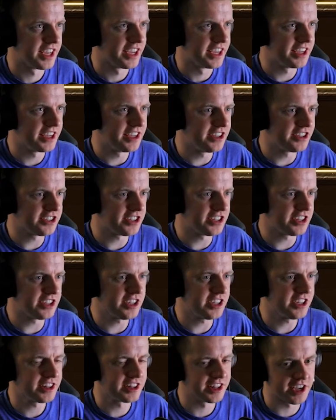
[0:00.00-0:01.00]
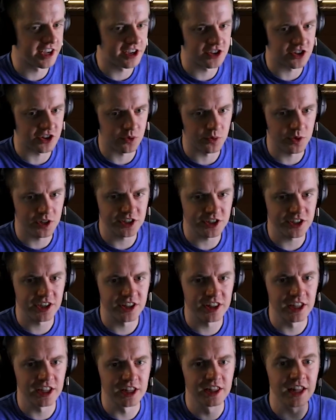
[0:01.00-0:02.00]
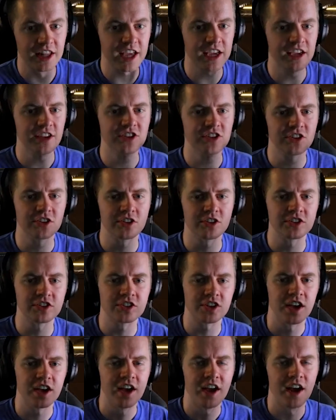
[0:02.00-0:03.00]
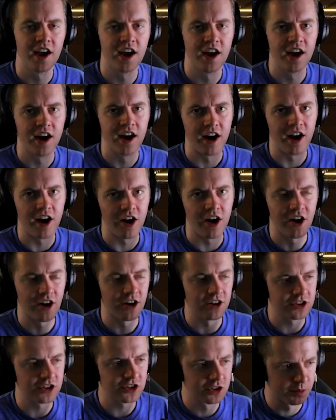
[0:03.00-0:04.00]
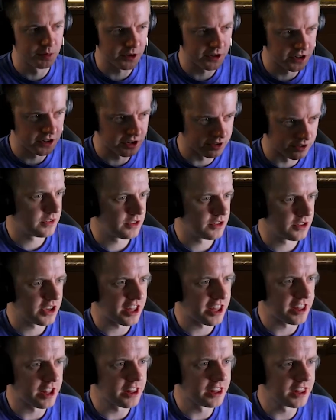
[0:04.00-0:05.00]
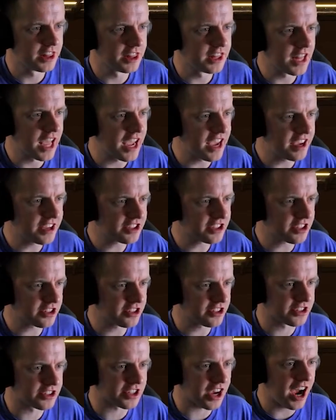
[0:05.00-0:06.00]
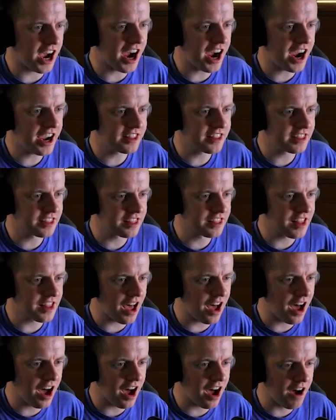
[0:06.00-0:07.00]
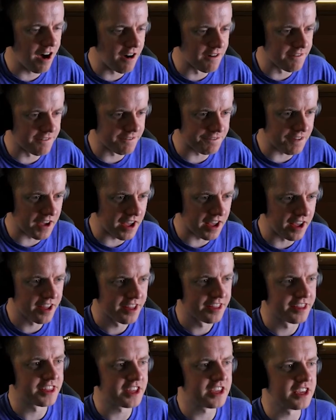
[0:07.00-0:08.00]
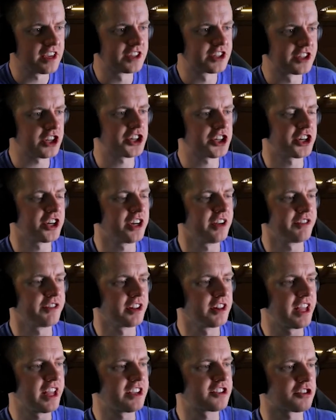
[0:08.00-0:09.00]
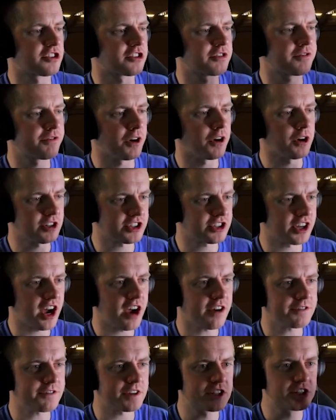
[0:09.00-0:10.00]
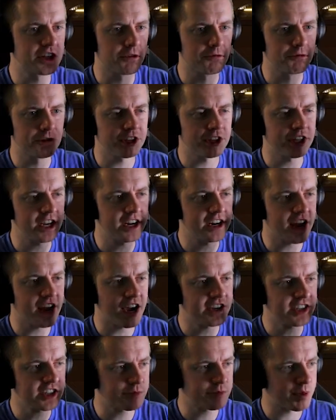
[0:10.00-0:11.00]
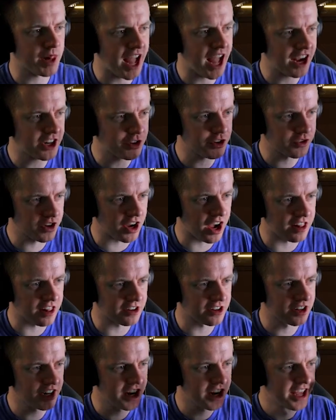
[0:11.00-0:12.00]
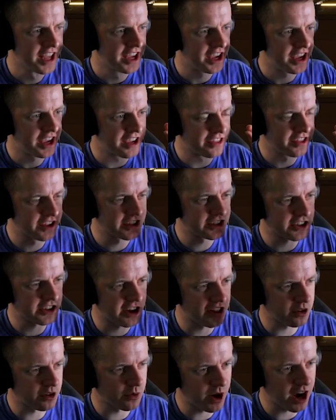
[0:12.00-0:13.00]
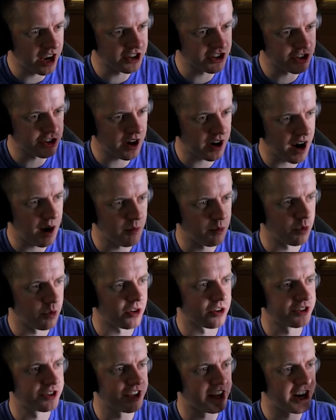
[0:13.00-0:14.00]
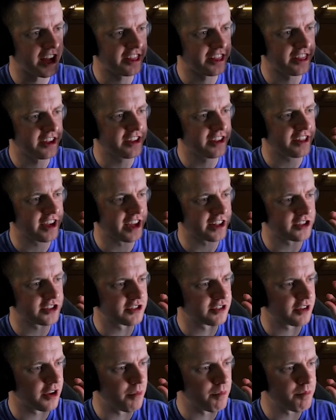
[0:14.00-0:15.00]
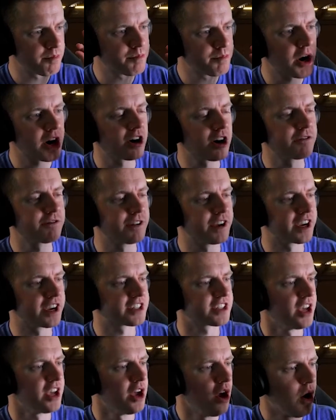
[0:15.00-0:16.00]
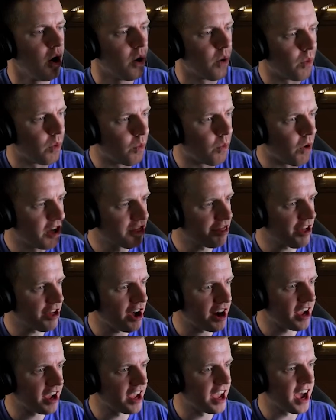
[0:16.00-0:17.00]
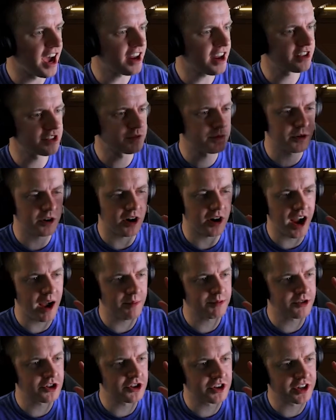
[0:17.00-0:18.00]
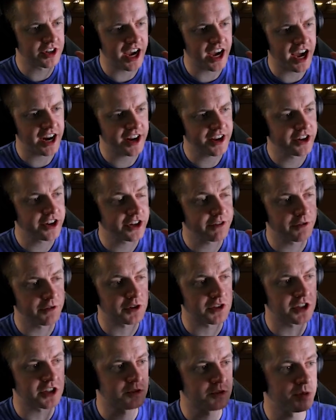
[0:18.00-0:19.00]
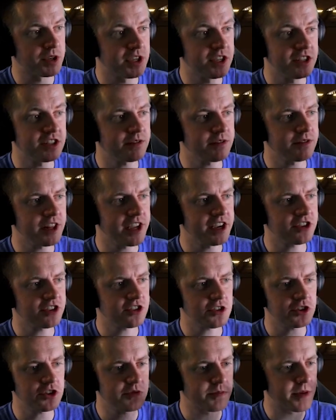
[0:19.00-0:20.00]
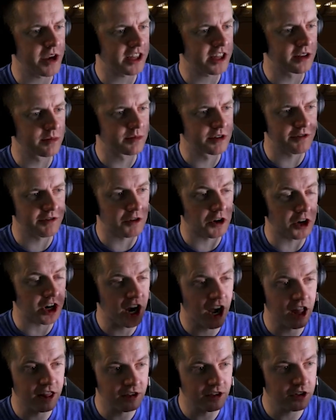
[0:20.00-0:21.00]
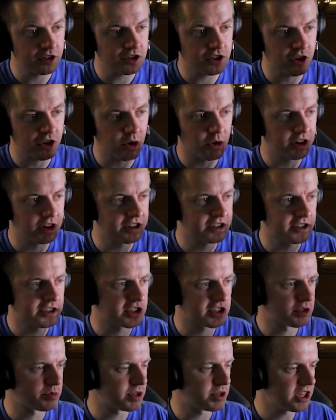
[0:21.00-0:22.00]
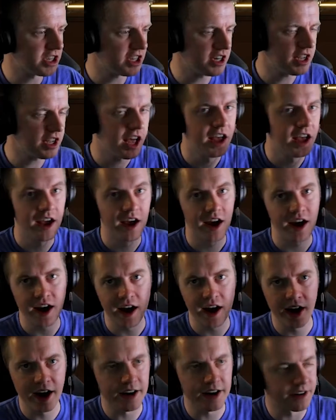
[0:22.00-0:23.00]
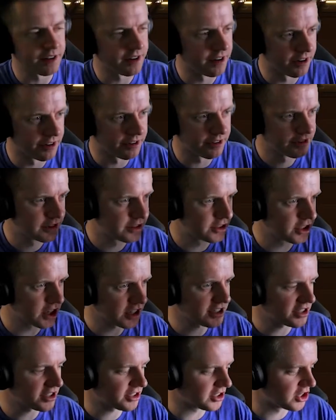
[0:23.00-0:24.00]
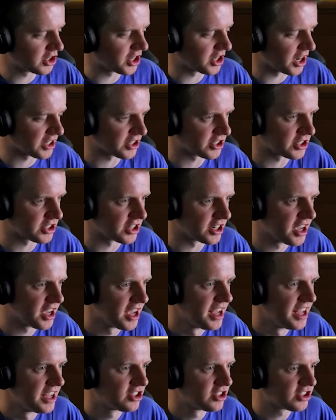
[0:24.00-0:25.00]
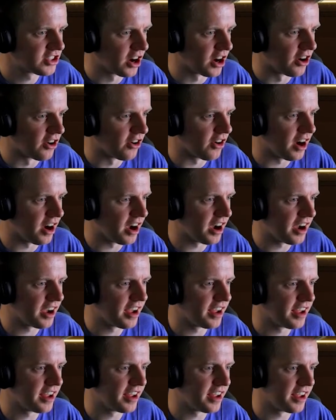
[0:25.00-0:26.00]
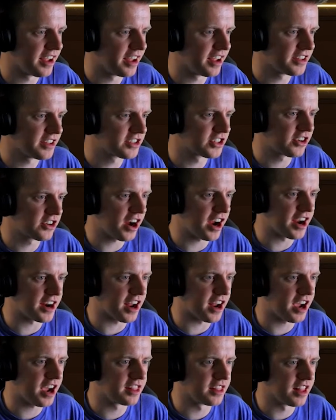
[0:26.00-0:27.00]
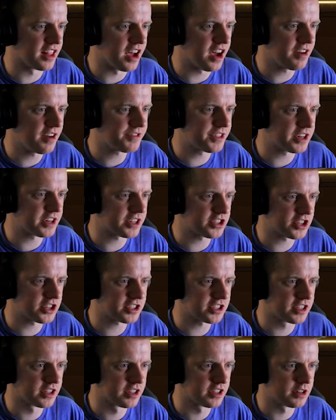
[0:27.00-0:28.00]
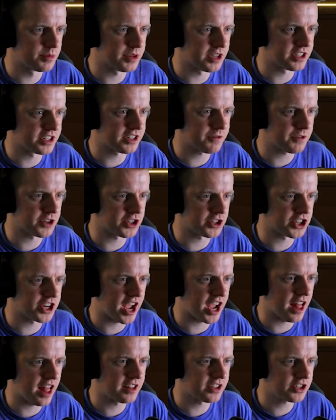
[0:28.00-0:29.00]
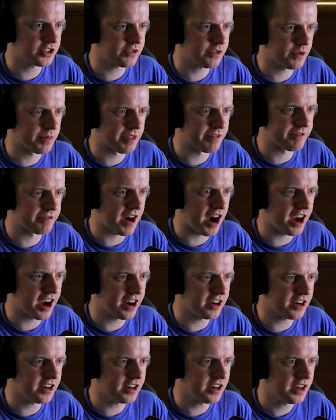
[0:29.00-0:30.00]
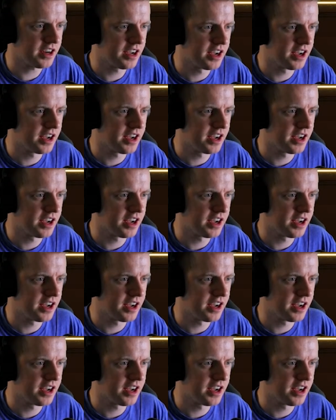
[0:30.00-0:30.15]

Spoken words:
Easy laser, which the lasers are super new. Okay, the lasers, I love the addition of the lasers. First off, it's a really nice splash of color in this otherwise drab world, and I think that's perfect. One thought I had is perhaps you could add in different speeds of lasers, make them different colors according to speed. I don't know, just a suggestion. So it's great. I love that it's just a little bit different challenge from the fire.